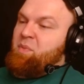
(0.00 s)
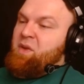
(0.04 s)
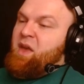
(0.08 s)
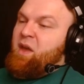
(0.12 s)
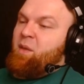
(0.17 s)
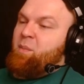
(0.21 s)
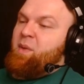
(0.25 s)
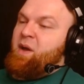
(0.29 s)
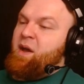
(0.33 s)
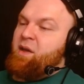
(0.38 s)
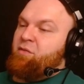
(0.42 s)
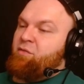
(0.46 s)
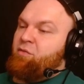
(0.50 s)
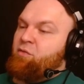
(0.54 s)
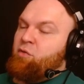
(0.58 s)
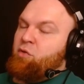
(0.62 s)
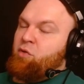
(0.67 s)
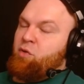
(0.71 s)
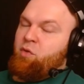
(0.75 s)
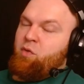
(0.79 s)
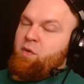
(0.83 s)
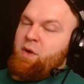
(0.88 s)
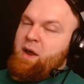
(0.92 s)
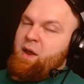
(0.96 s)
Big Bad
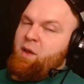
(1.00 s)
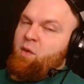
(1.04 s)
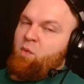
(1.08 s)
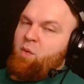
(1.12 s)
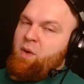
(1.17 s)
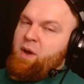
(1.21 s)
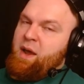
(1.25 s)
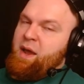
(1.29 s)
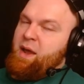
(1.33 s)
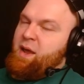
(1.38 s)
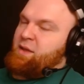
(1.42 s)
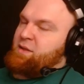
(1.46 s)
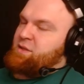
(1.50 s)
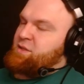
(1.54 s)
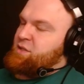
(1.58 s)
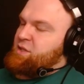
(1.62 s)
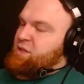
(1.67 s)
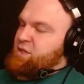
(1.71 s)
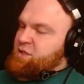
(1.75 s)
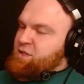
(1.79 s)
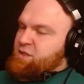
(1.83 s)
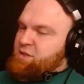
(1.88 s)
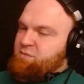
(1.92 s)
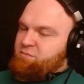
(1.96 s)
Voodoo right away. It's
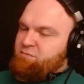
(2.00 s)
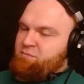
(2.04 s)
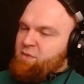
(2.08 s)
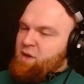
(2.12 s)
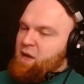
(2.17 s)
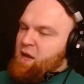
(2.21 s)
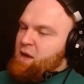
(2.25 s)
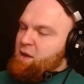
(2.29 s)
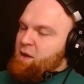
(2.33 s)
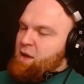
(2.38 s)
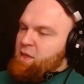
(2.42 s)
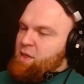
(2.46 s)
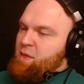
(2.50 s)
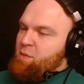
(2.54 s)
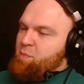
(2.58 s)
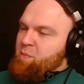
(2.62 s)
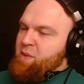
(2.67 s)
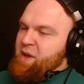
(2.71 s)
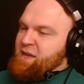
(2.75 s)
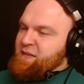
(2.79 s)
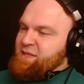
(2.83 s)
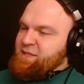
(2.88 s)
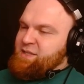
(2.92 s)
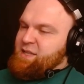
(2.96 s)
just the
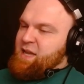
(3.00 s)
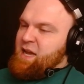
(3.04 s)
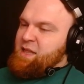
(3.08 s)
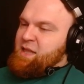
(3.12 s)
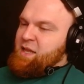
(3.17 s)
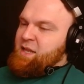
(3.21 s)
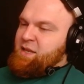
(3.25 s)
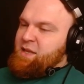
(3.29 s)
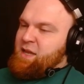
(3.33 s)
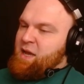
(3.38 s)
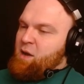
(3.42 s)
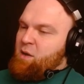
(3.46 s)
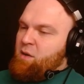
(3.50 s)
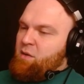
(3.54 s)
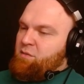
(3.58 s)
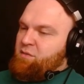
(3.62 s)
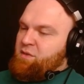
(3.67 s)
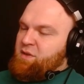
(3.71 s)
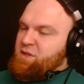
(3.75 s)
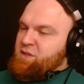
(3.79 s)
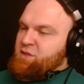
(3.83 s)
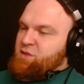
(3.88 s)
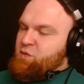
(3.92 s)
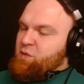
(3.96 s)
best talent out of
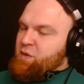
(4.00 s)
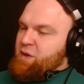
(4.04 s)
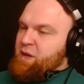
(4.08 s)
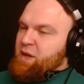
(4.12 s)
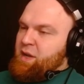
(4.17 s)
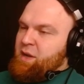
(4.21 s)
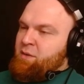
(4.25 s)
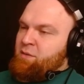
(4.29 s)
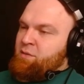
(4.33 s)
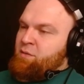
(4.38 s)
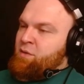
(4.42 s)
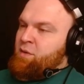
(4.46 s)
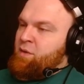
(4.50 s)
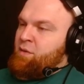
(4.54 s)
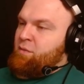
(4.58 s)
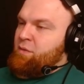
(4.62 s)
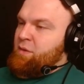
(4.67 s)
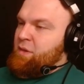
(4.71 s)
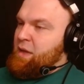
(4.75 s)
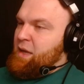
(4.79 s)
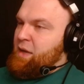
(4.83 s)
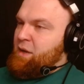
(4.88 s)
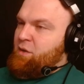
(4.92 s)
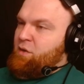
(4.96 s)
these three.
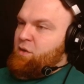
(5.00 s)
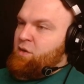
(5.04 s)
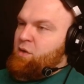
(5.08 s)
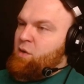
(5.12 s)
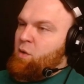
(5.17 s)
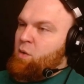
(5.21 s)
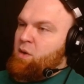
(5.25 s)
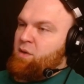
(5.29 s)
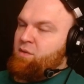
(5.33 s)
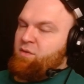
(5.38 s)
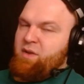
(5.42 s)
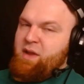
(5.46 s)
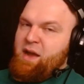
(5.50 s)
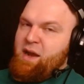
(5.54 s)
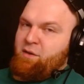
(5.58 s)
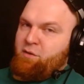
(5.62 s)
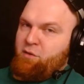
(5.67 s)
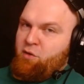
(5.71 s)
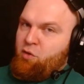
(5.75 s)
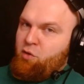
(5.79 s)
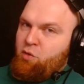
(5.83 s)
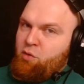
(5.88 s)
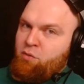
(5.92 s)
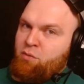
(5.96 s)
Like, don't even
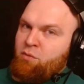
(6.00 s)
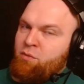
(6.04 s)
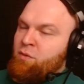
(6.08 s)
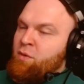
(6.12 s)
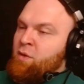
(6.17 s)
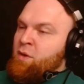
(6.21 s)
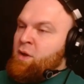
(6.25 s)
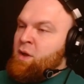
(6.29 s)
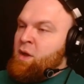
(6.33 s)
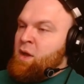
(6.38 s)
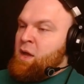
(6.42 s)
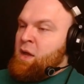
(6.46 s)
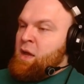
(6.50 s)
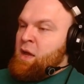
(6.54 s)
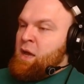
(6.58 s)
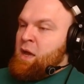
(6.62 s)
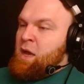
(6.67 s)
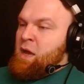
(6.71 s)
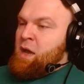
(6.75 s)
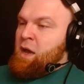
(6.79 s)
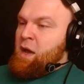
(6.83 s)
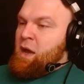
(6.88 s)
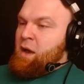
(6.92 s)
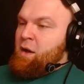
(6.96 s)
argue.
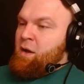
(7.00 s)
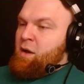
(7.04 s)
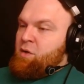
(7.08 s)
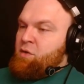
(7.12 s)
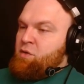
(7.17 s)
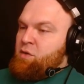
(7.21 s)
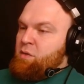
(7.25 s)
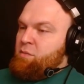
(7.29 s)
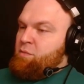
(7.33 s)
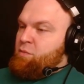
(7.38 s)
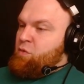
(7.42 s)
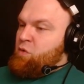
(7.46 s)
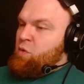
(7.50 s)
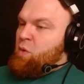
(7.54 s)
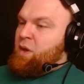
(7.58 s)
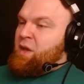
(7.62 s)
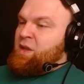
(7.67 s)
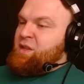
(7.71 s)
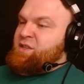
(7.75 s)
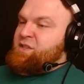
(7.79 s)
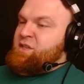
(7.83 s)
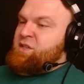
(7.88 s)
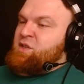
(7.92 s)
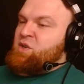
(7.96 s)
You
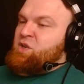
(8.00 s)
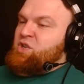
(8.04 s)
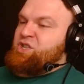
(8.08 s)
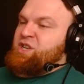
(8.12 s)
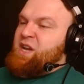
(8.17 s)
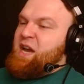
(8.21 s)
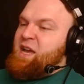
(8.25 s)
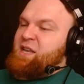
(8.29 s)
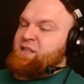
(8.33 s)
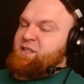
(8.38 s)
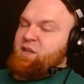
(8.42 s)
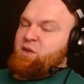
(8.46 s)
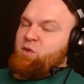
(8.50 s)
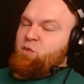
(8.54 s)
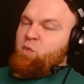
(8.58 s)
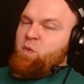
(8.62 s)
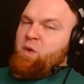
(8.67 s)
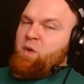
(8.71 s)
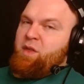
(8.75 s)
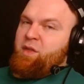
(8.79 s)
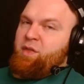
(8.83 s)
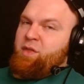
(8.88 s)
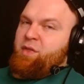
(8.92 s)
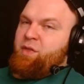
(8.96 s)
can synergize it
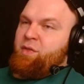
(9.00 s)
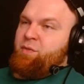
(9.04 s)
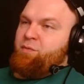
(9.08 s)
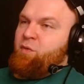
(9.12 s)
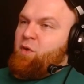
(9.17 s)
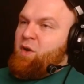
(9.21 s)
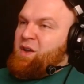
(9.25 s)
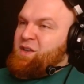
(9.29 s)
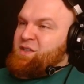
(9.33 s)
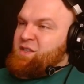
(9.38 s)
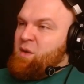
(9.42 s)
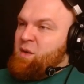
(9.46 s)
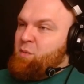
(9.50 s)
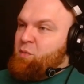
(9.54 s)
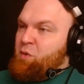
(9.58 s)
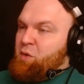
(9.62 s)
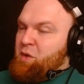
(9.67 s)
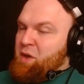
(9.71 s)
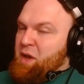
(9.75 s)
with, for example,